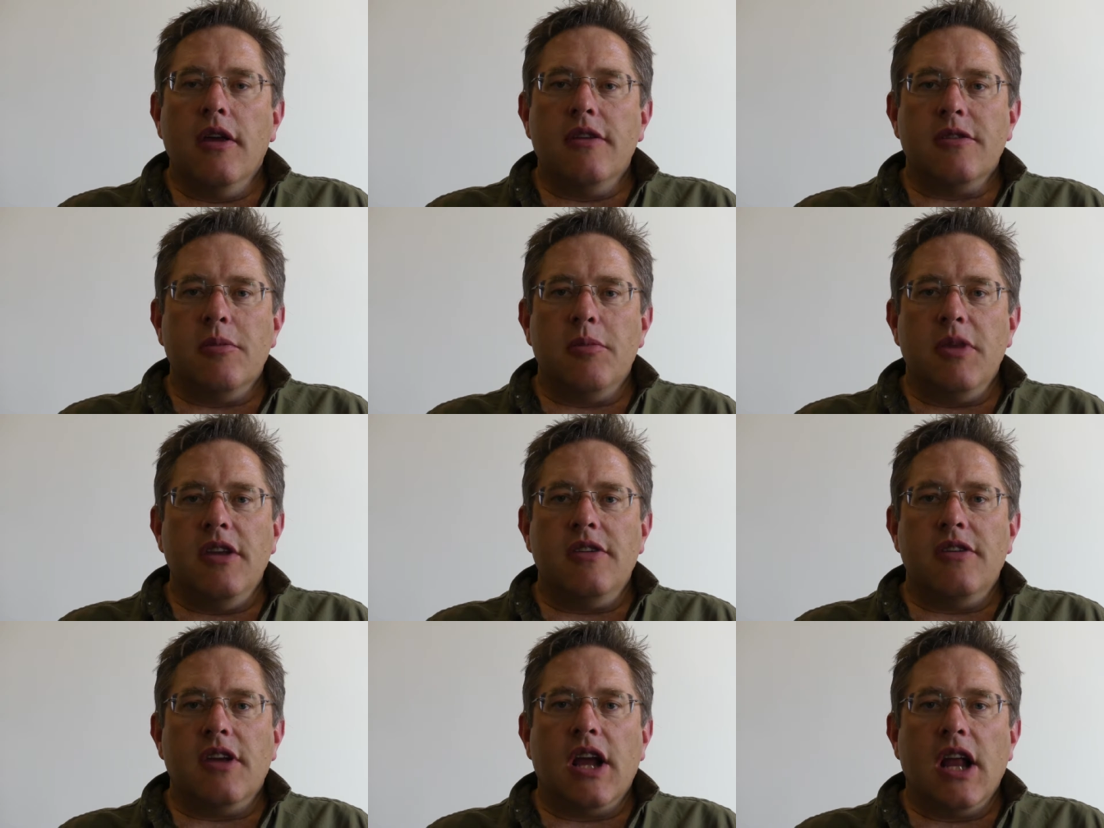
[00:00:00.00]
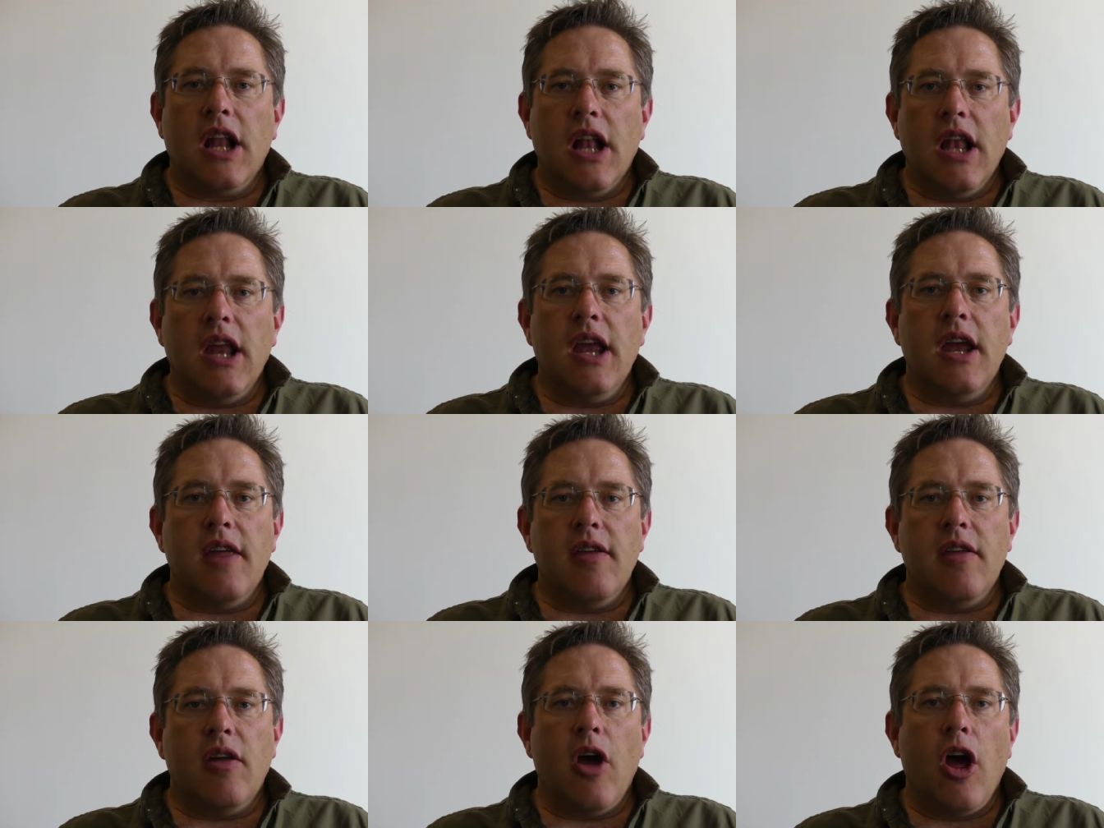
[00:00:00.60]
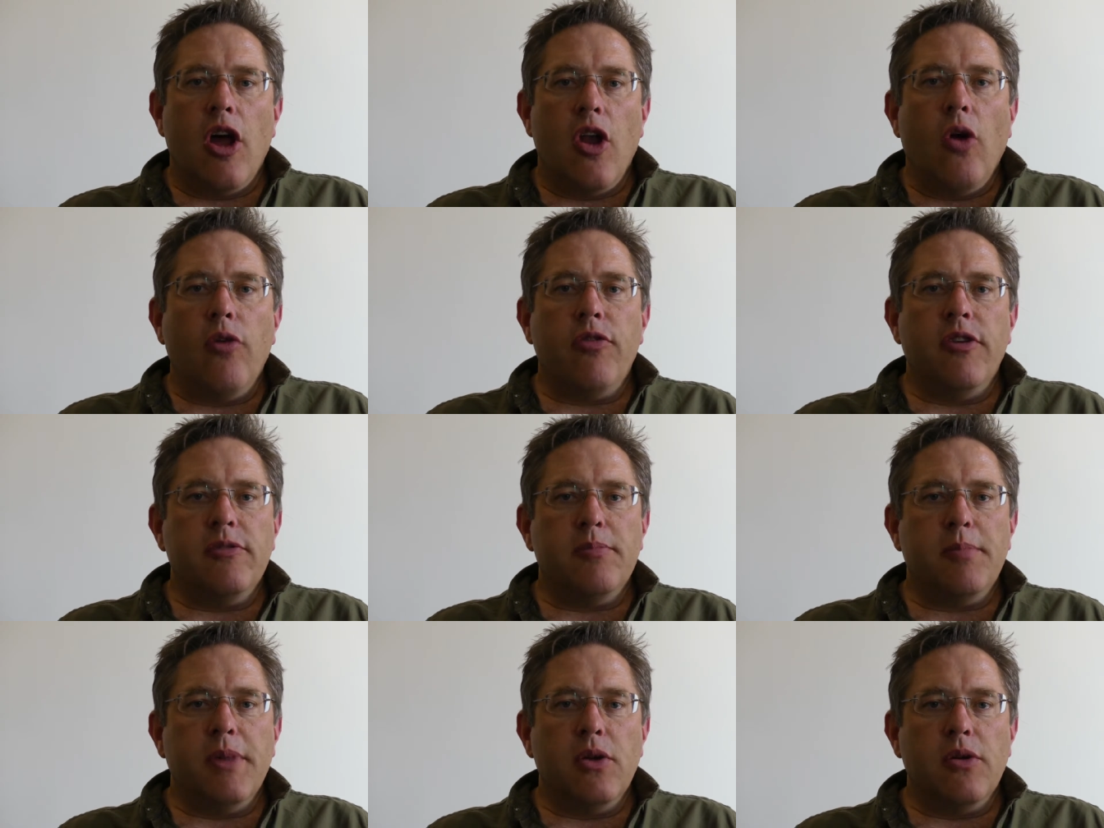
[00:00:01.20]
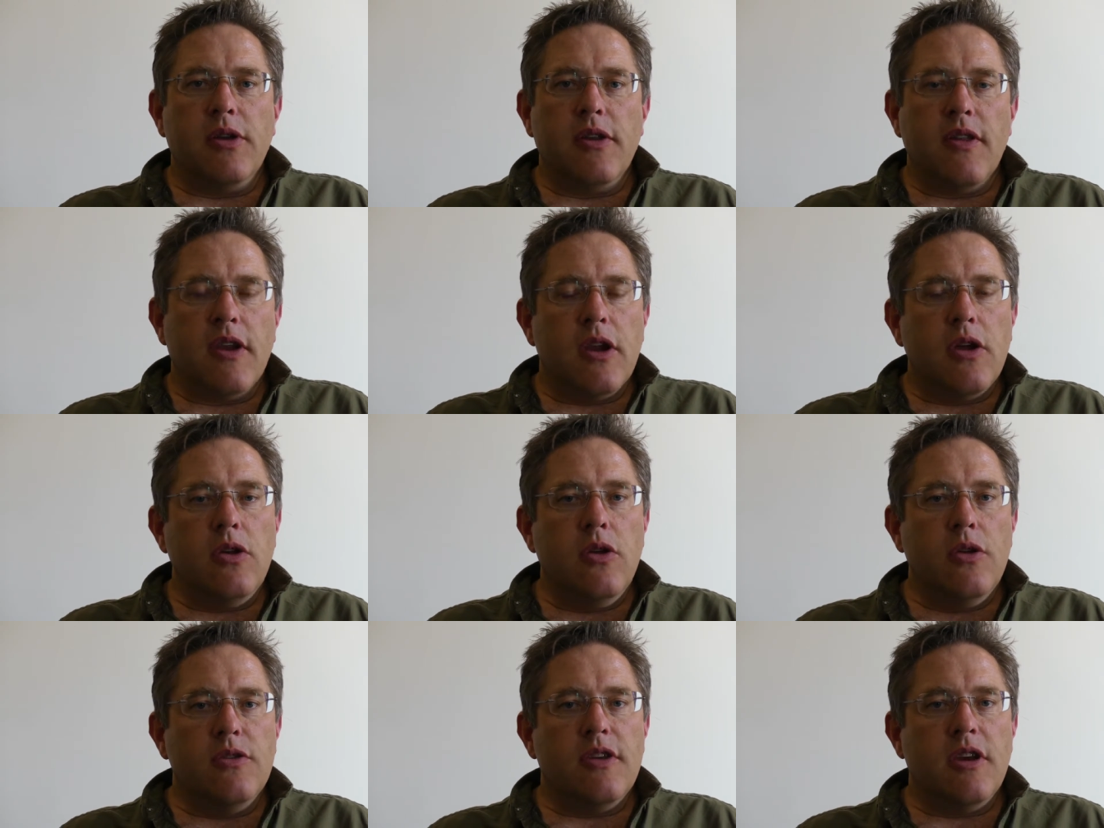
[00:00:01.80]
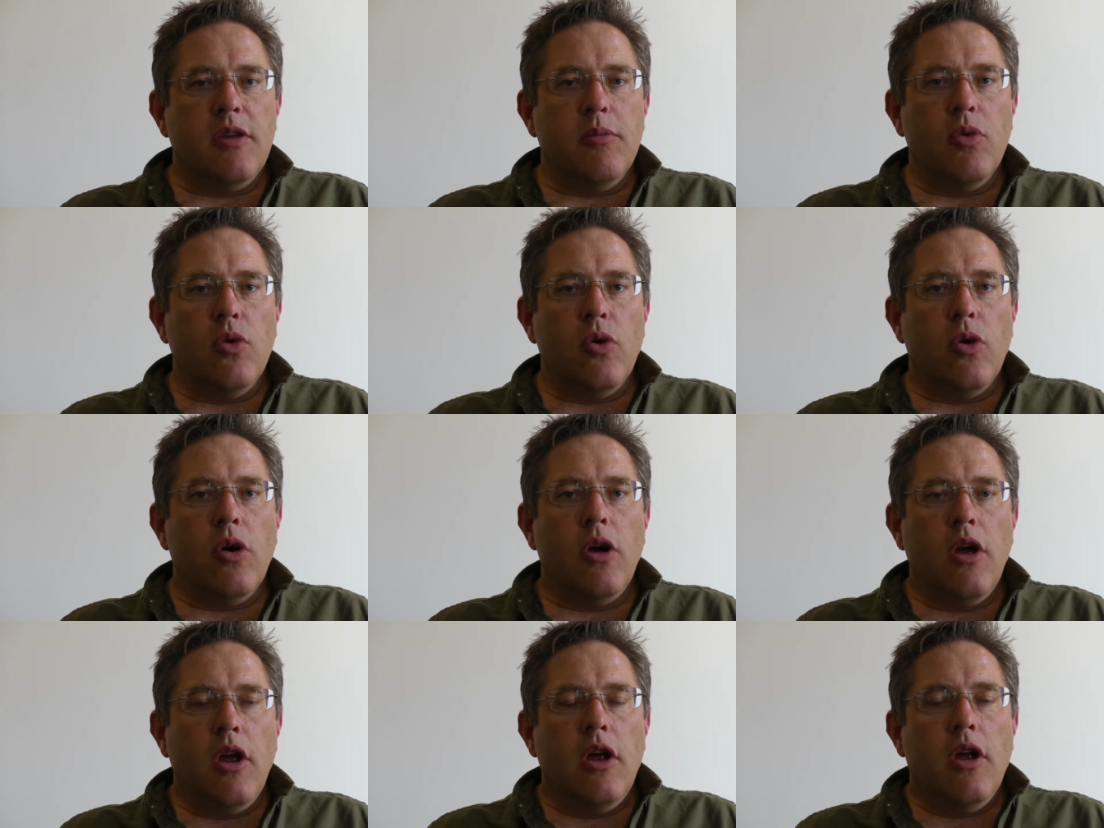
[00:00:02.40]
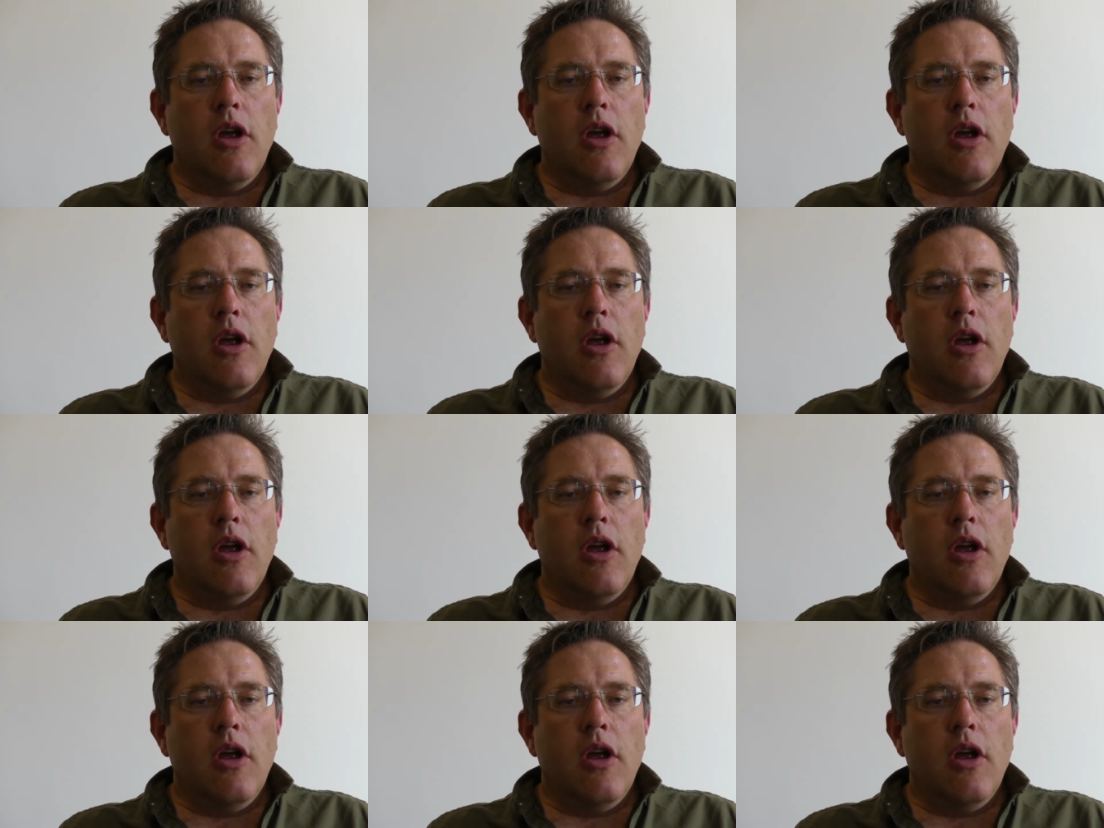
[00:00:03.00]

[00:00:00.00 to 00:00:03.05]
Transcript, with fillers: somebody to clear an office building they don't use anymore